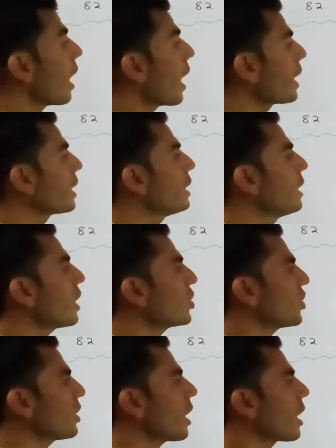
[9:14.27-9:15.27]
a
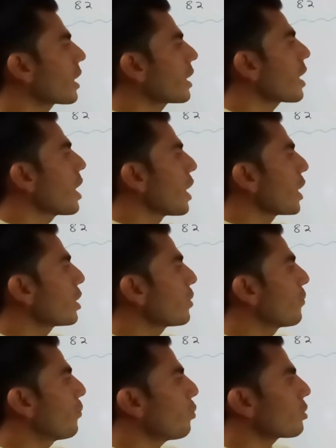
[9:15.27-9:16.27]
reduction occur in
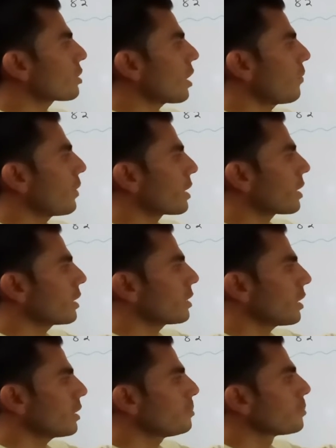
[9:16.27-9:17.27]
force of
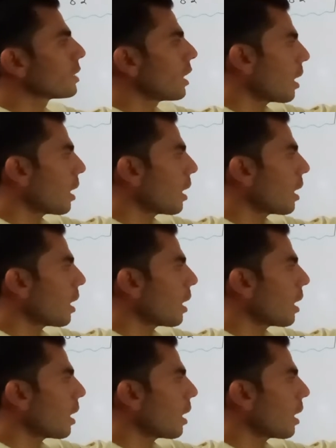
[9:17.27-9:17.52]
attraction